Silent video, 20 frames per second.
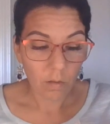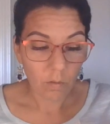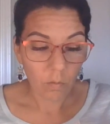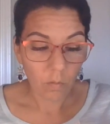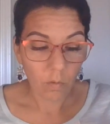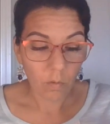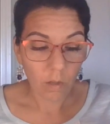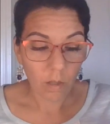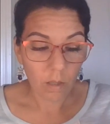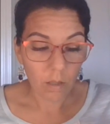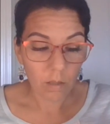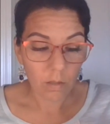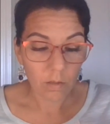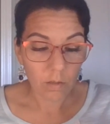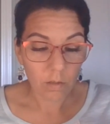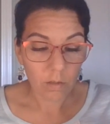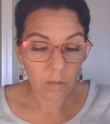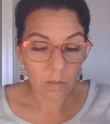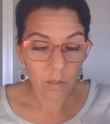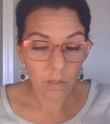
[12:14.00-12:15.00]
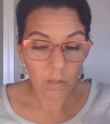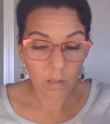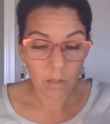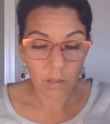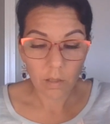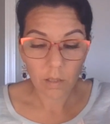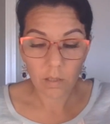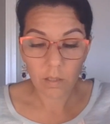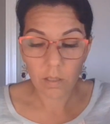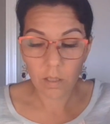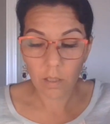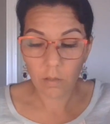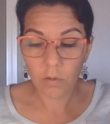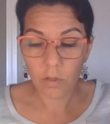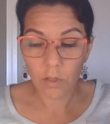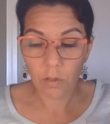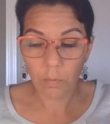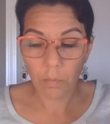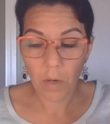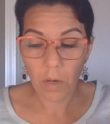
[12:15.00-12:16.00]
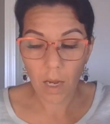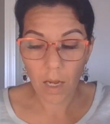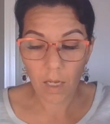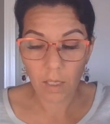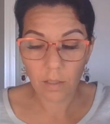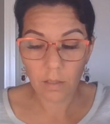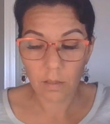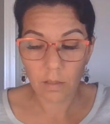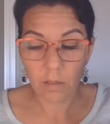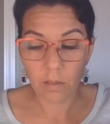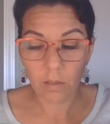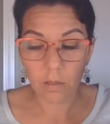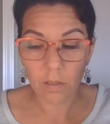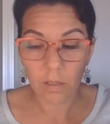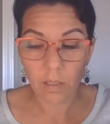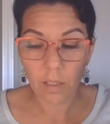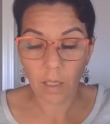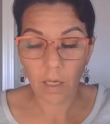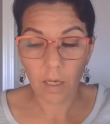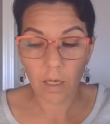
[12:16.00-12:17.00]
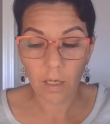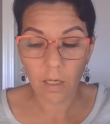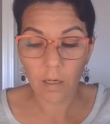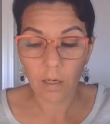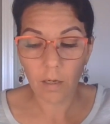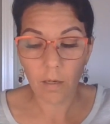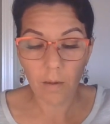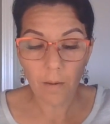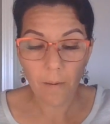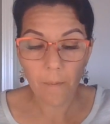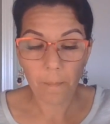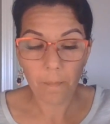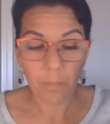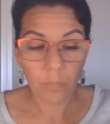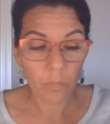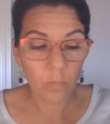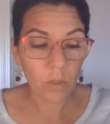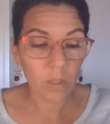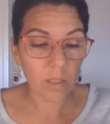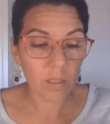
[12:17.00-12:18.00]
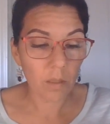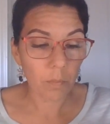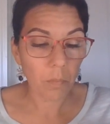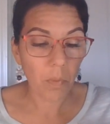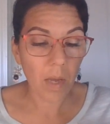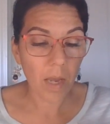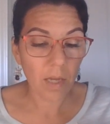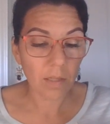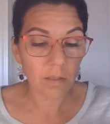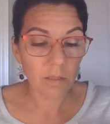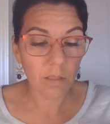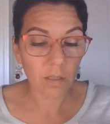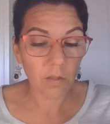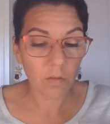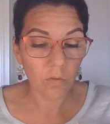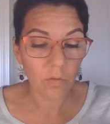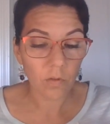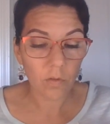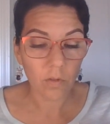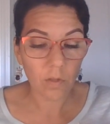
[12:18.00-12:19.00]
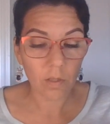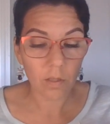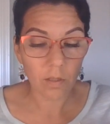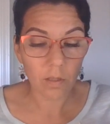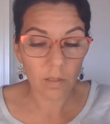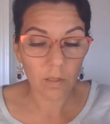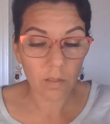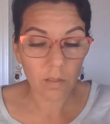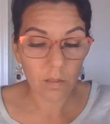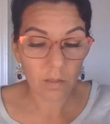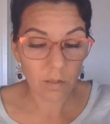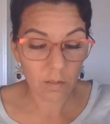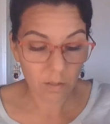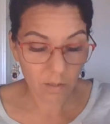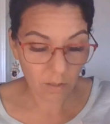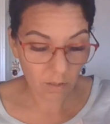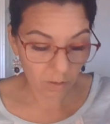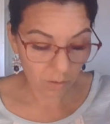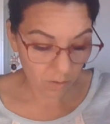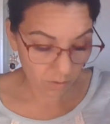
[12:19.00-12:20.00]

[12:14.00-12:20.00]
Wands. Let's see what your past looks like. What's the past here for these two?